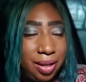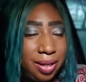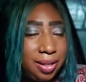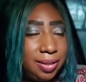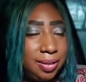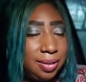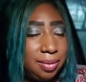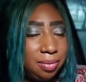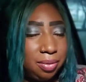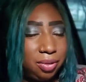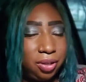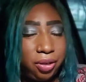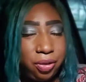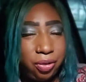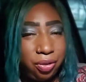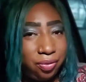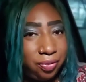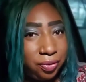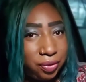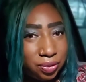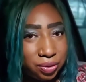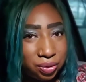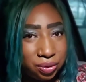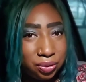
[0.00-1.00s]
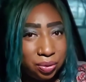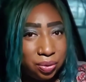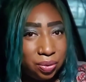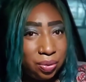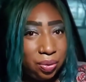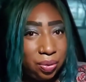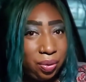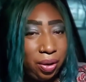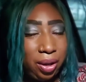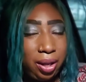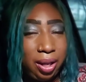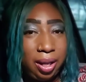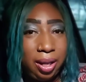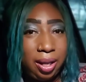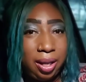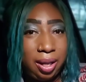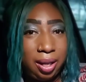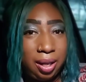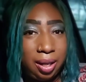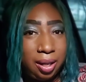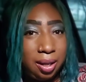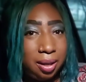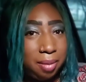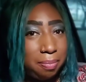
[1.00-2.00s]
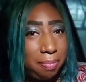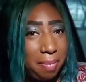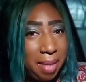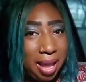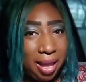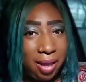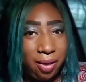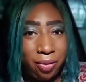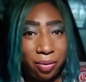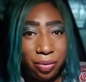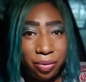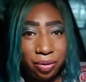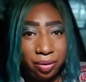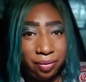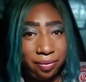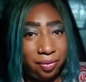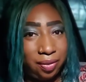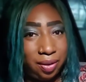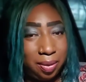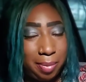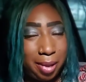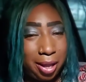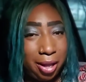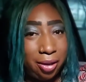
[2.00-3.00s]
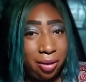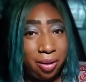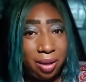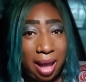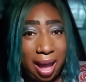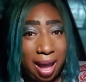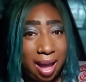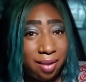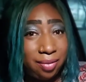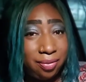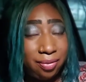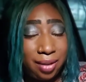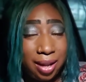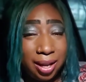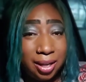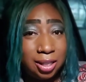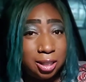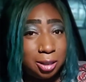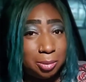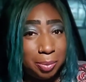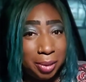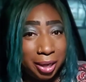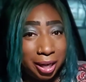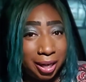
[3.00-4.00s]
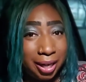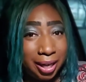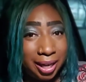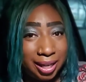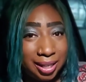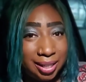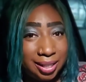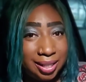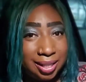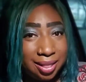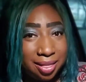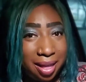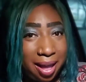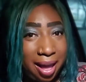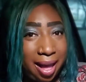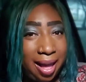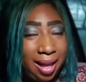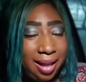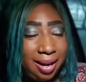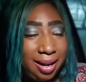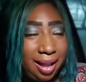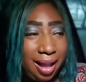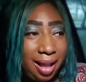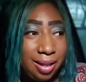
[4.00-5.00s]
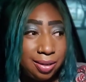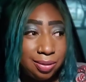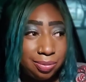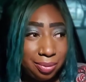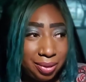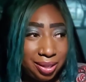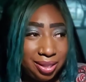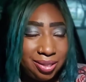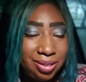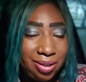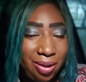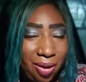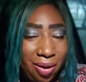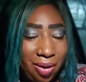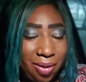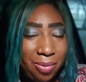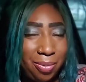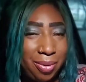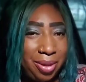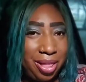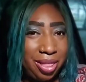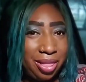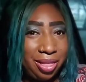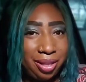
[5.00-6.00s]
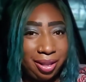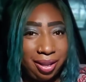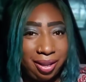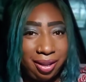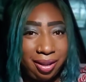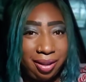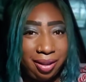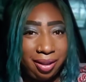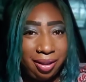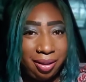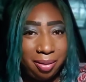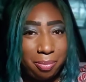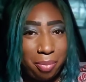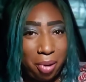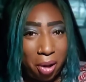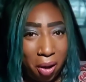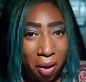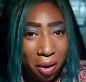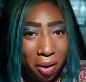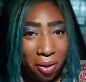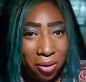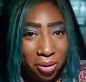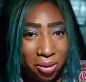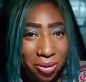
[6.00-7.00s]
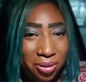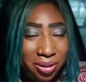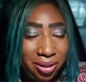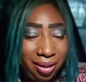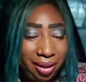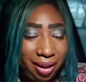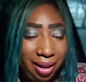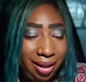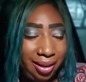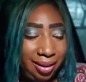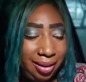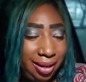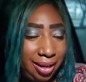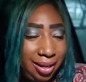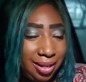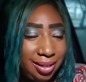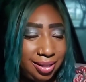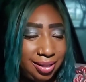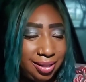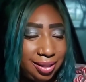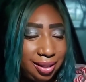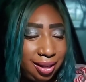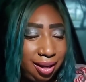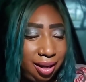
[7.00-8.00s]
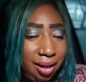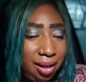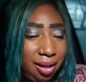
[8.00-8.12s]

is universal. Male or female have experienced that, as we saw with Paul and his